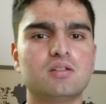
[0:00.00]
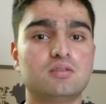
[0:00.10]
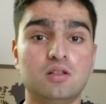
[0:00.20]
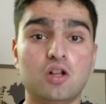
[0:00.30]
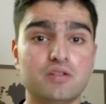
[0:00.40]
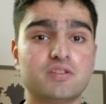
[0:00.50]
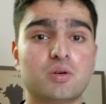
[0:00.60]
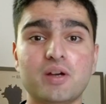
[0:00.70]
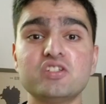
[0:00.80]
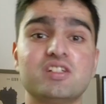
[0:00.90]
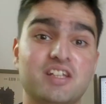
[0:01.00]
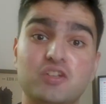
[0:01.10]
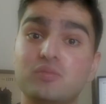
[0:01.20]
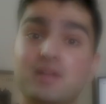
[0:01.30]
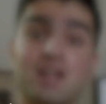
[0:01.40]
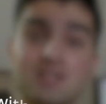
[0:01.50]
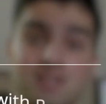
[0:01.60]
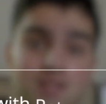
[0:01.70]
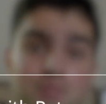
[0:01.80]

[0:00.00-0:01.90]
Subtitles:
lot of the questions that you've been asking